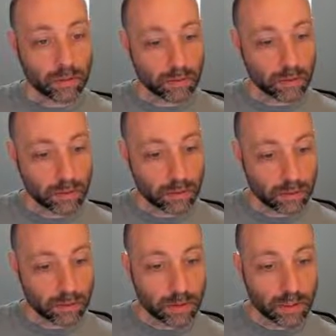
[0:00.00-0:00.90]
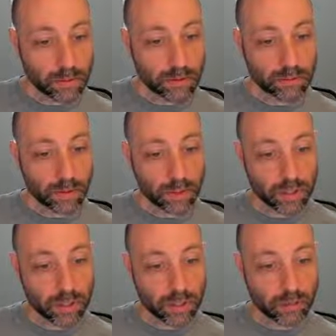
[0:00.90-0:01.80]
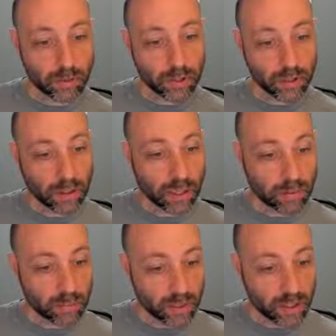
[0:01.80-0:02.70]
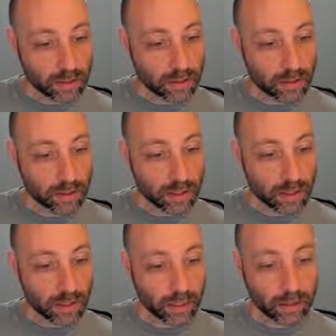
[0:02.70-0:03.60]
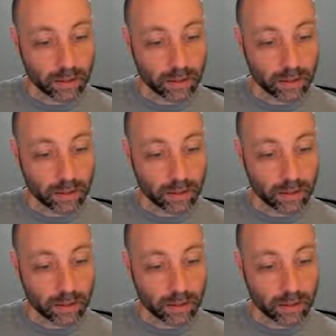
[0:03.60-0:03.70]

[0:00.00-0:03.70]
this ToDouble function, we're going to copy paste this guy.